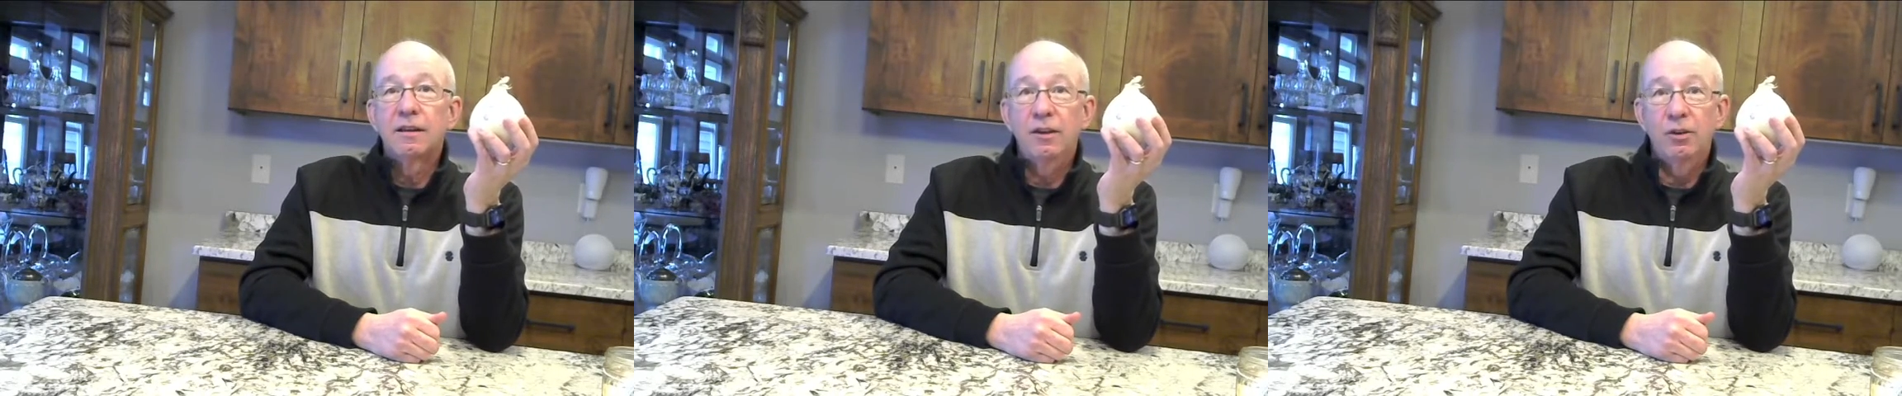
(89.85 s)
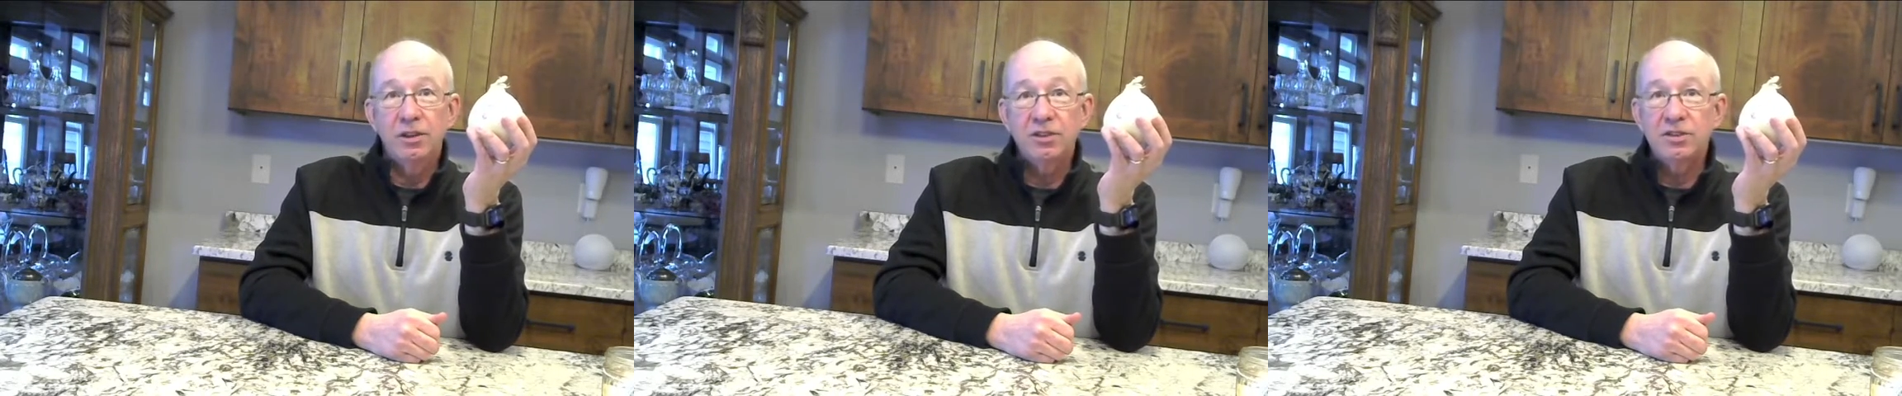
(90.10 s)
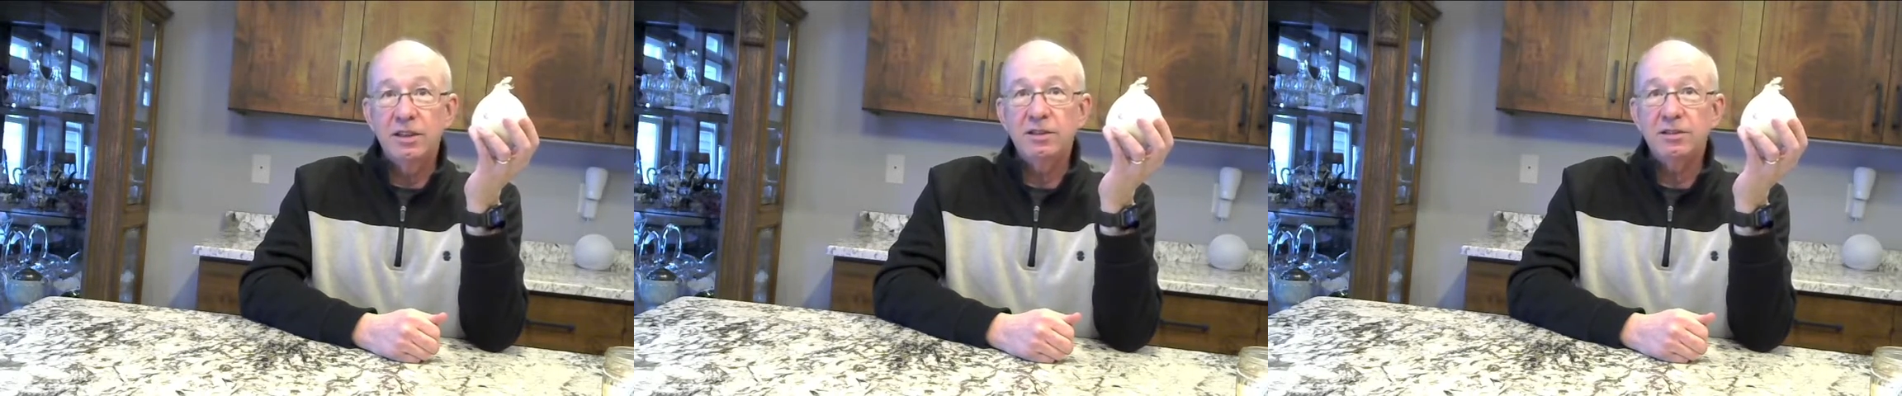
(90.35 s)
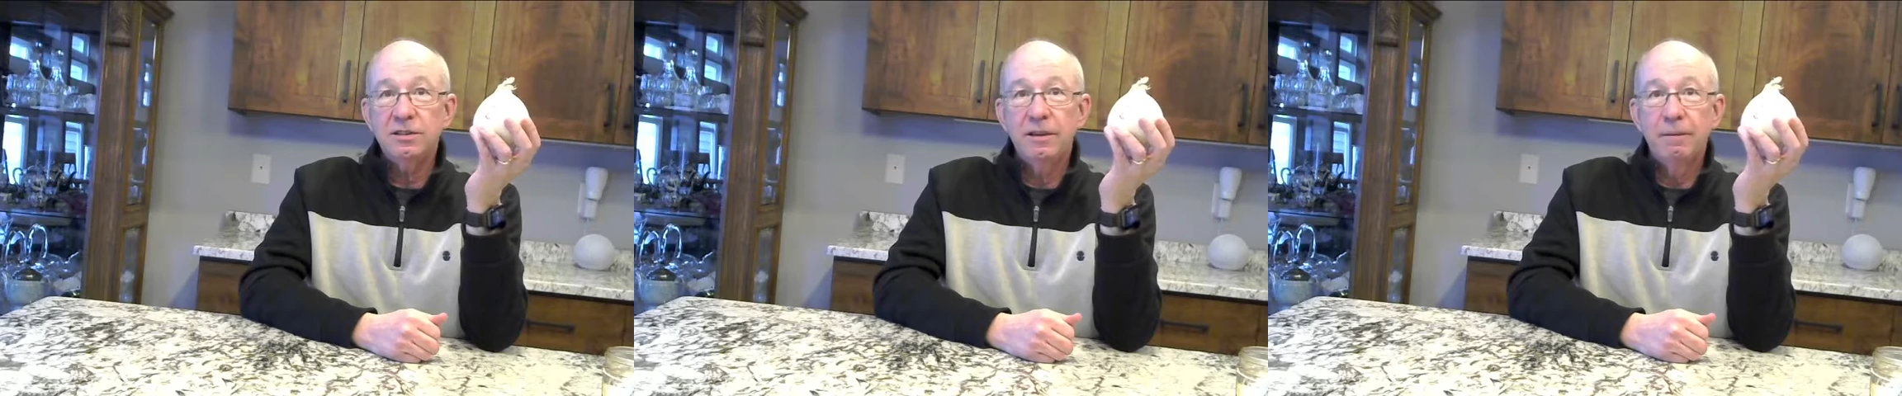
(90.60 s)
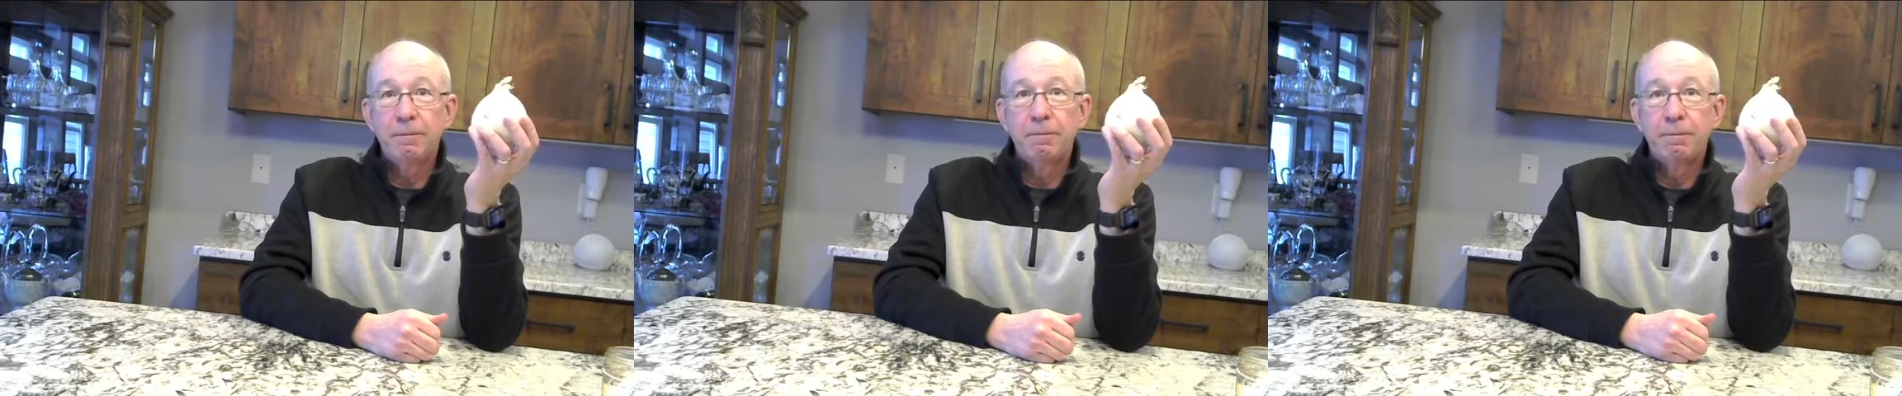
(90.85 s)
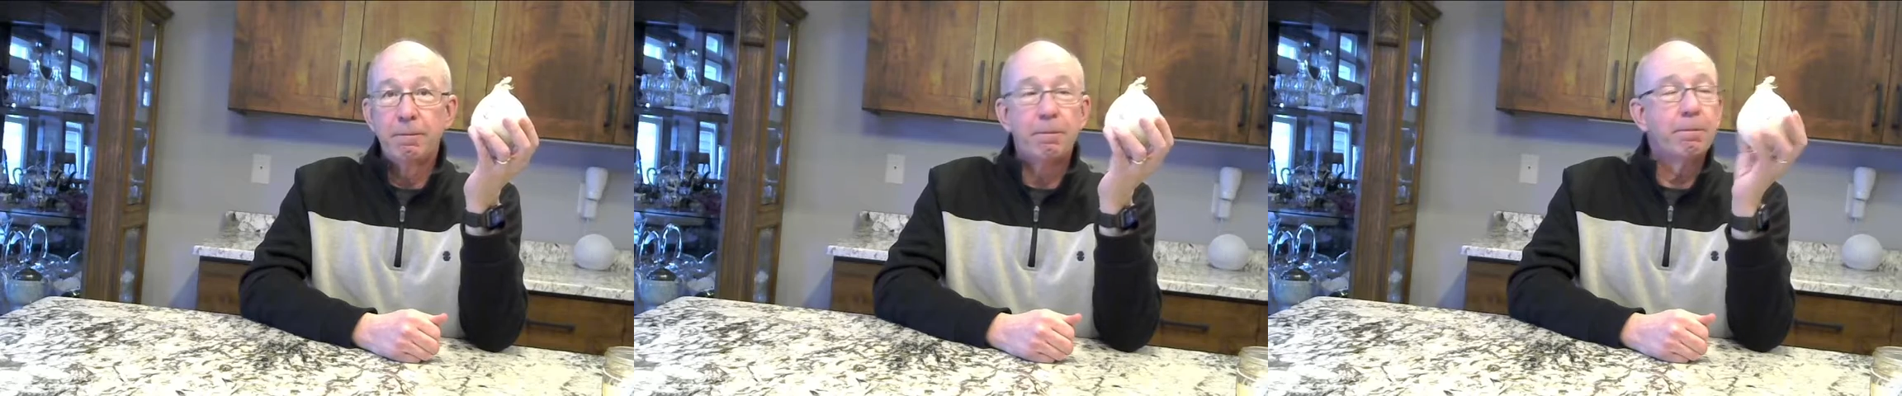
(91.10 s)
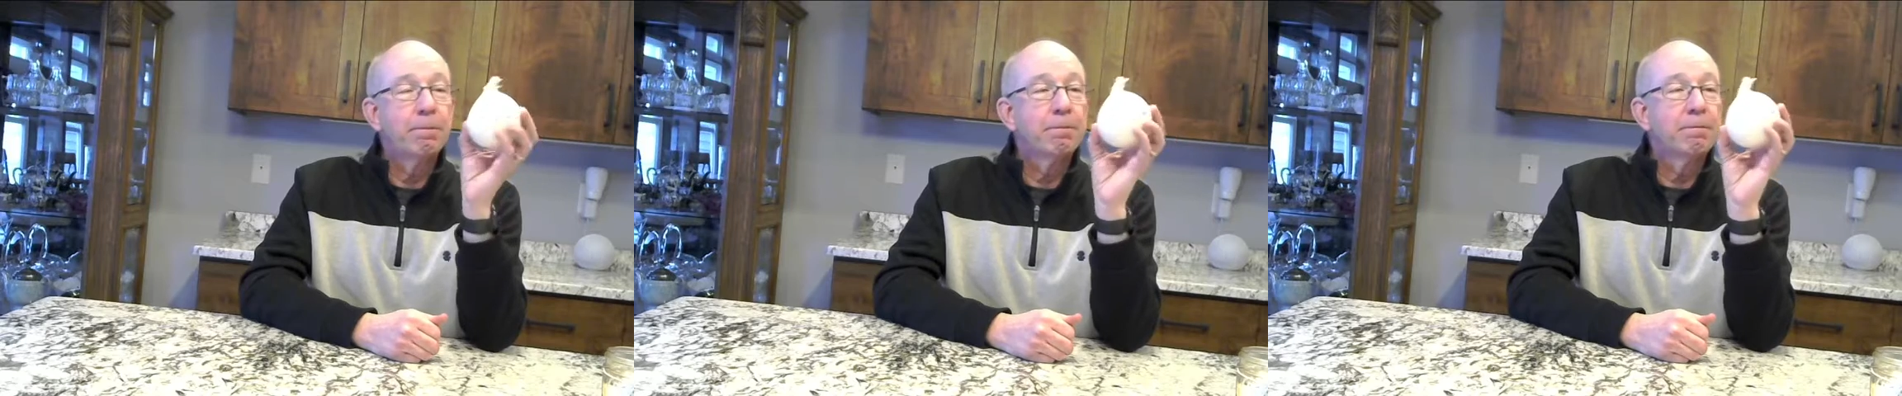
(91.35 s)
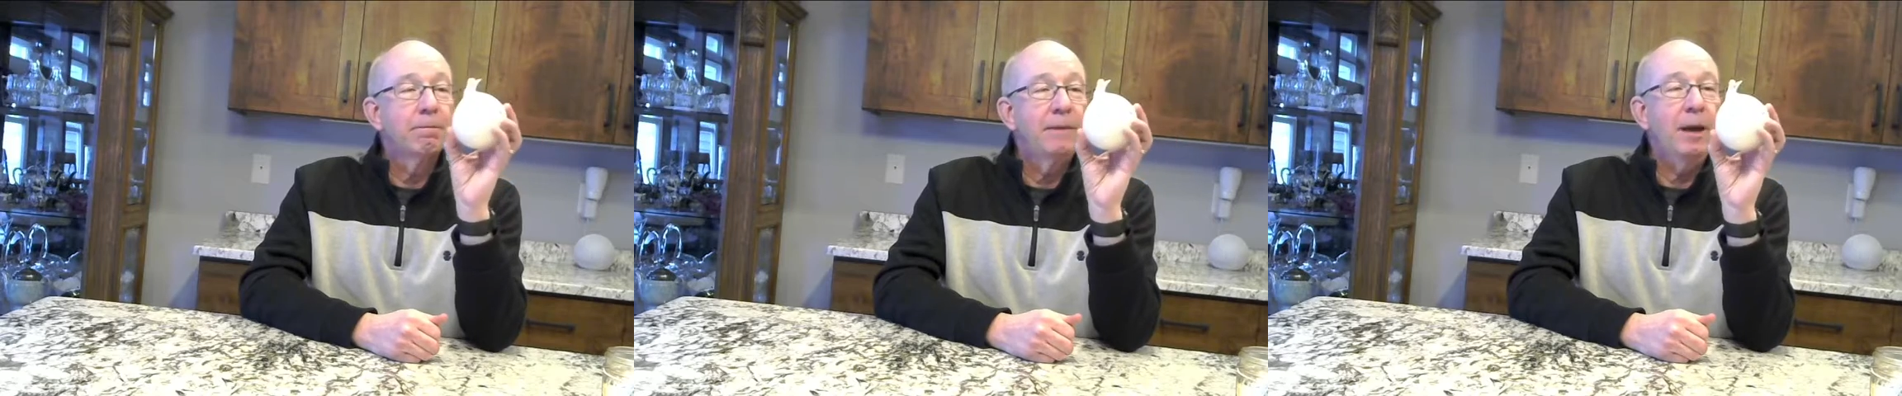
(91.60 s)
You know what this is?
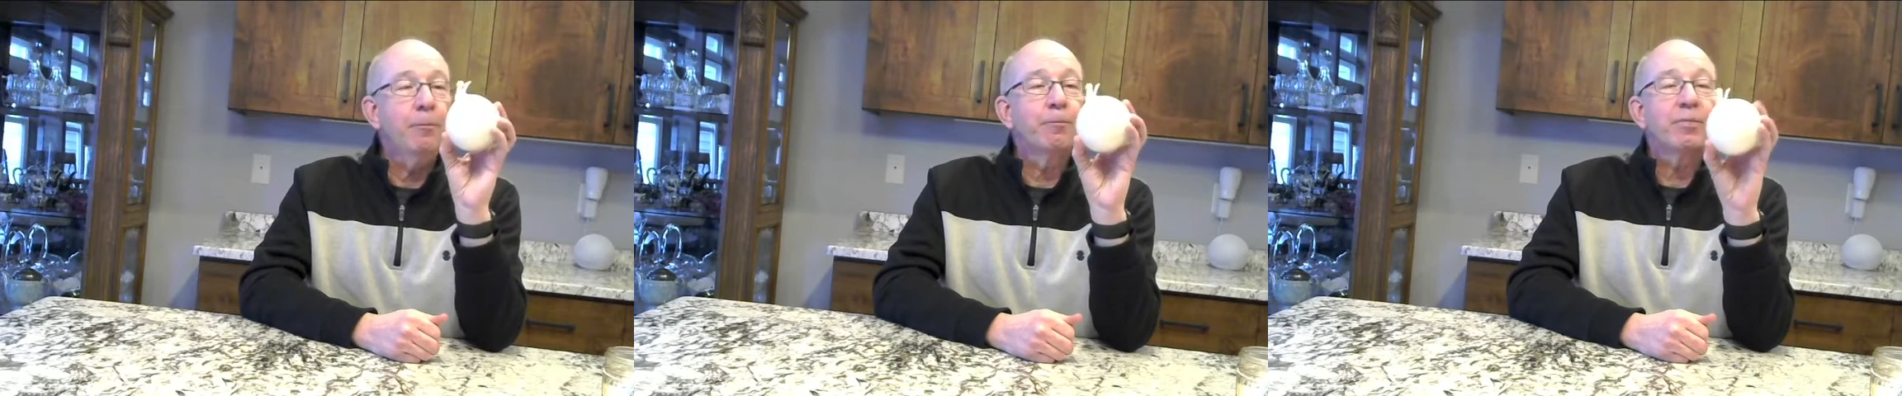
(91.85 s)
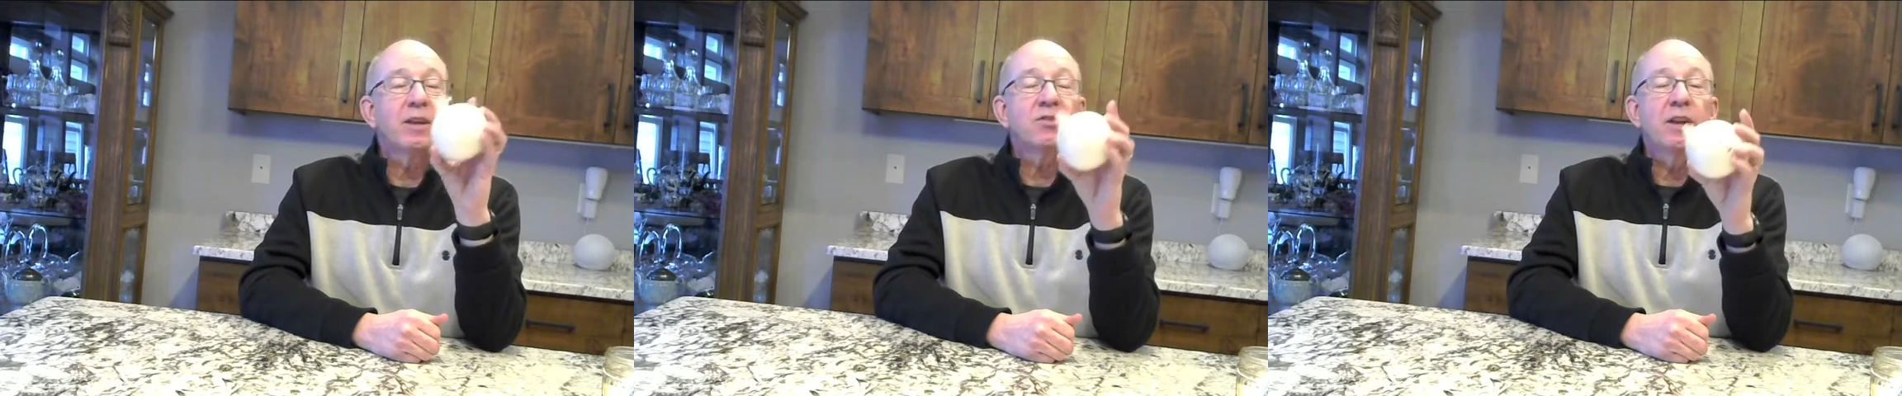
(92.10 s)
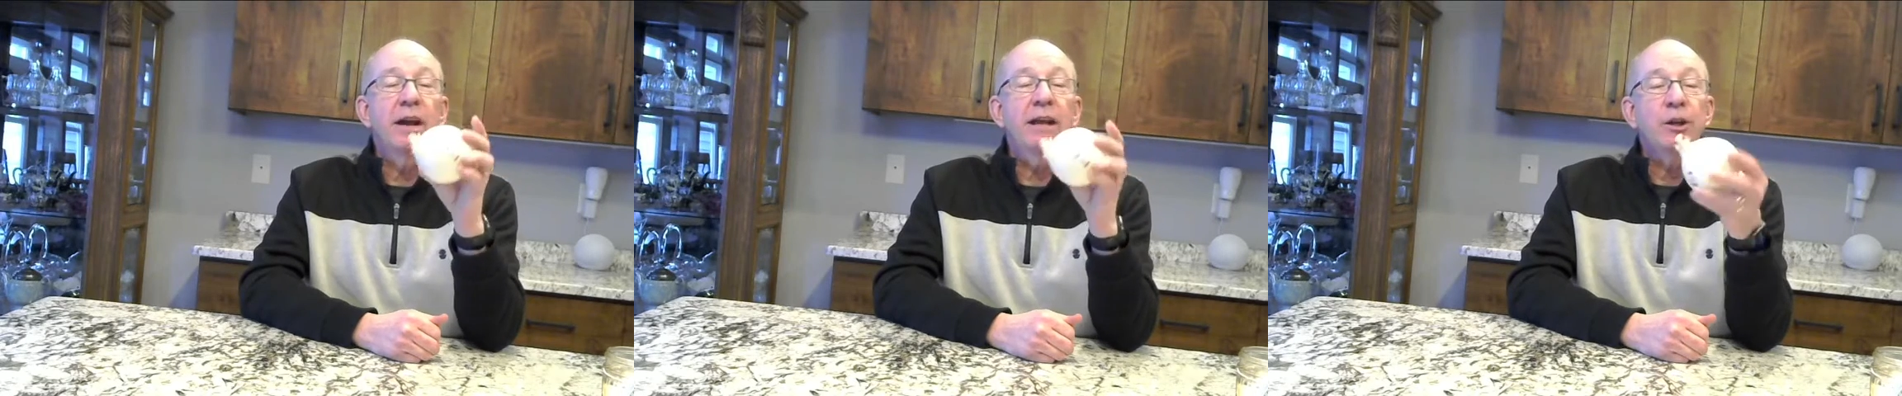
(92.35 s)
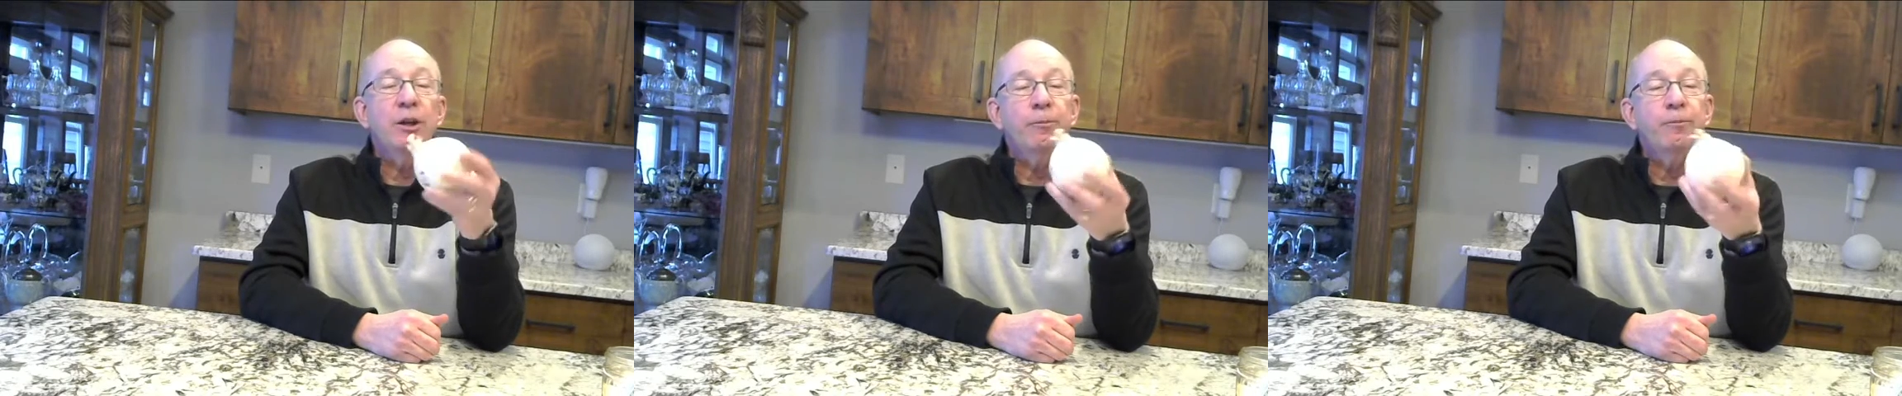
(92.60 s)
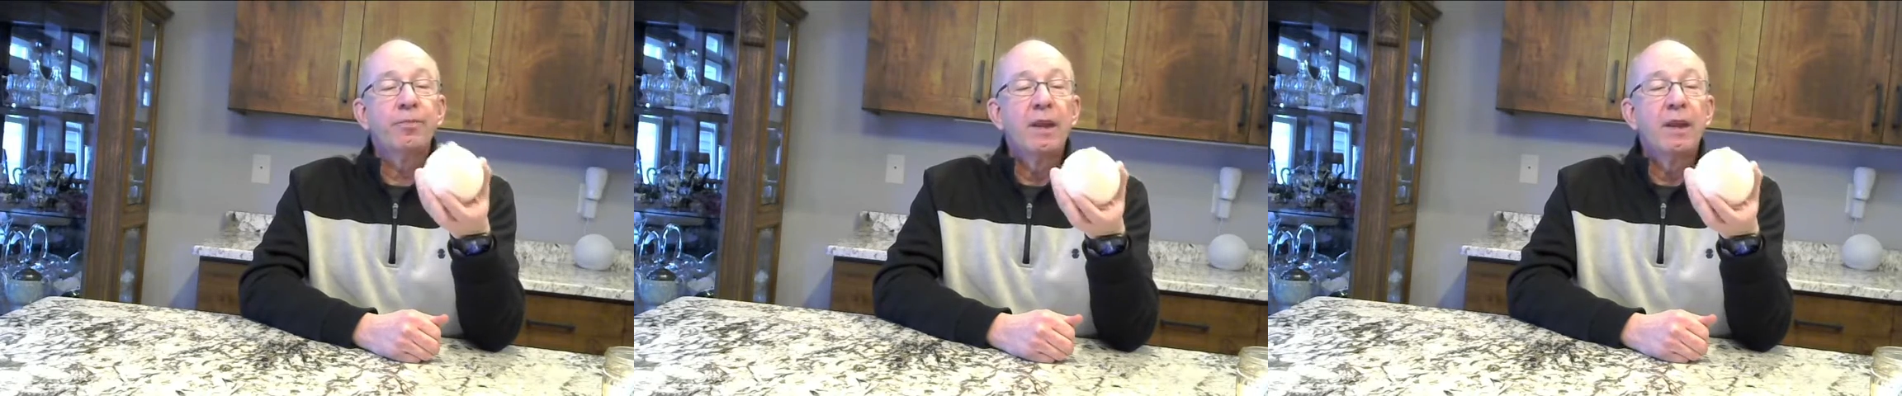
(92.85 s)
Yep, it's an onion.